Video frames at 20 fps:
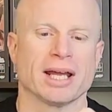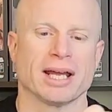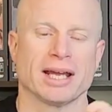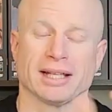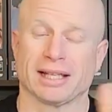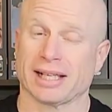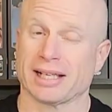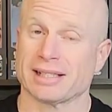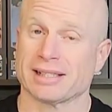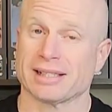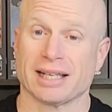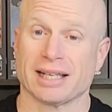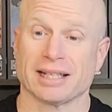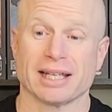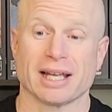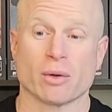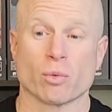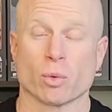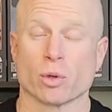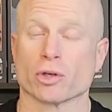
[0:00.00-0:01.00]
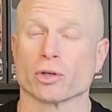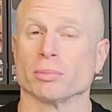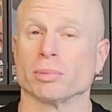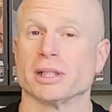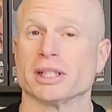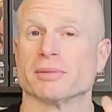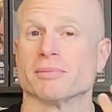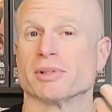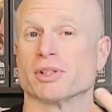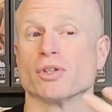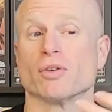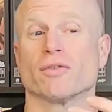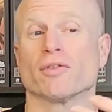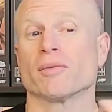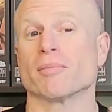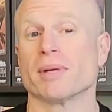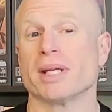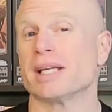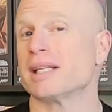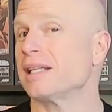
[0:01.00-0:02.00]
And like I like worker placement. So for
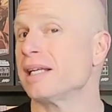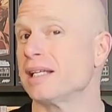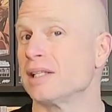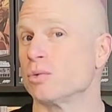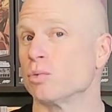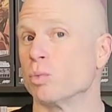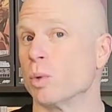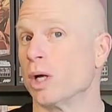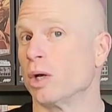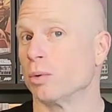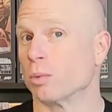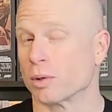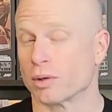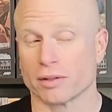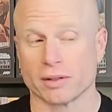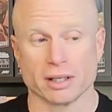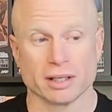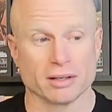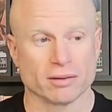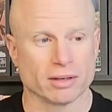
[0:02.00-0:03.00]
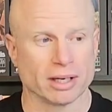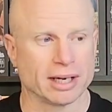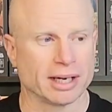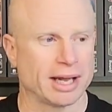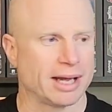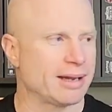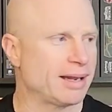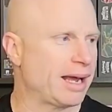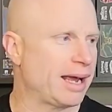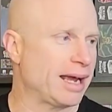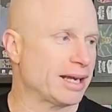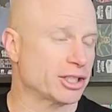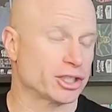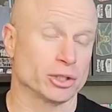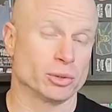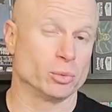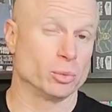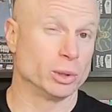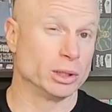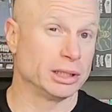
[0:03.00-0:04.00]
me, it's well worth it, right? I
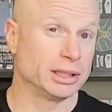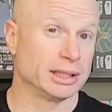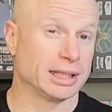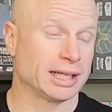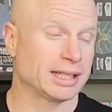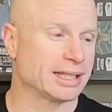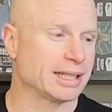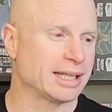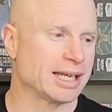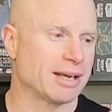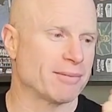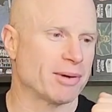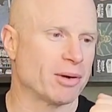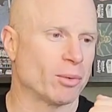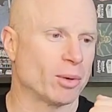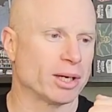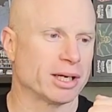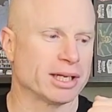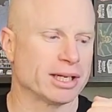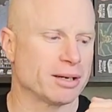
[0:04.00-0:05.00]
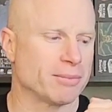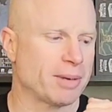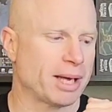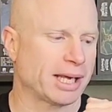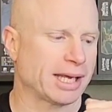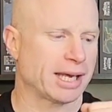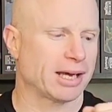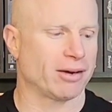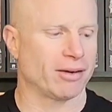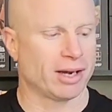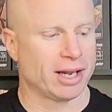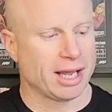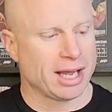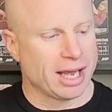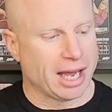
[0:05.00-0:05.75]
actually really like the game. I want to get it back out.